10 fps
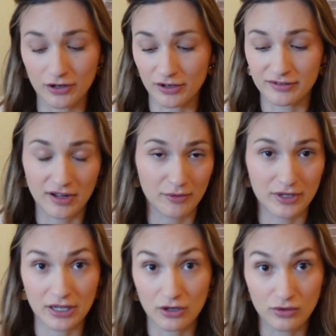or
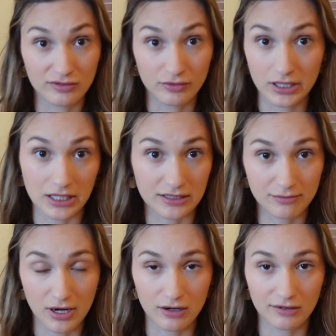somebody who is really into
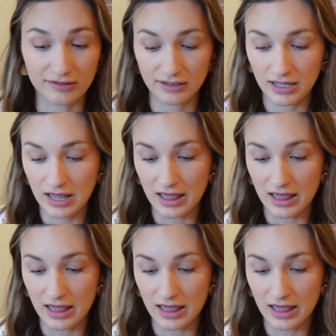bows,